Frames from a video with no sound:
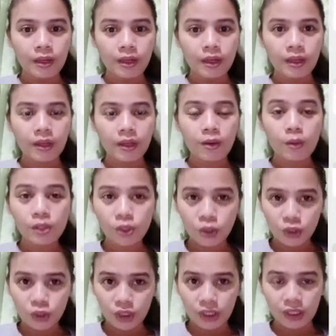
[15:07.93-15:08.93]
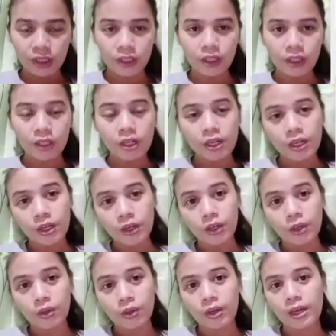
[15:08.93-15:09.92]
in question,
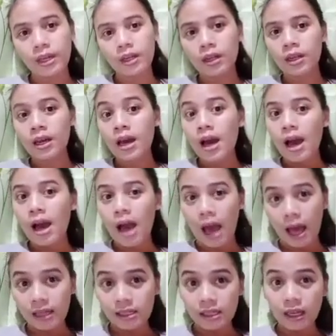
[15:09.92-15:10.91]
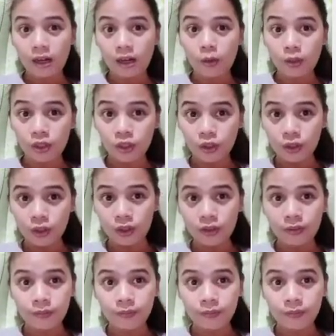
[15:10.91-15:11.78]
you can ask a question,